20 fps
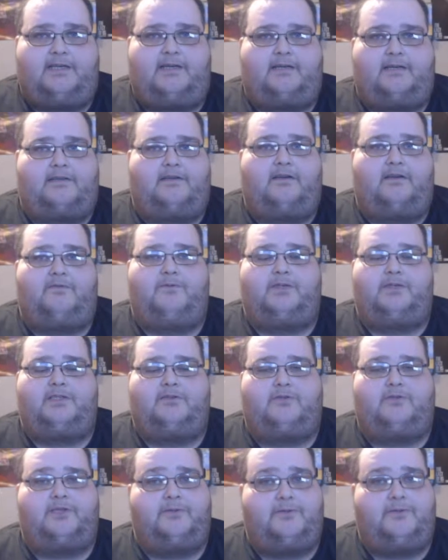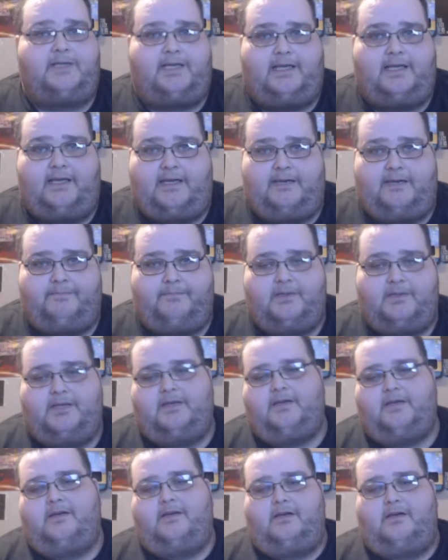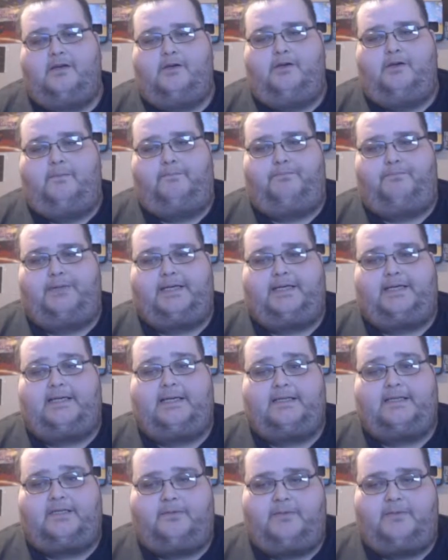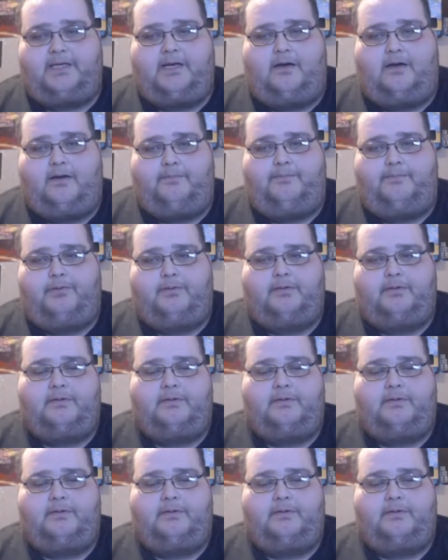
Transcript: I love what you do in a game, but it gets me up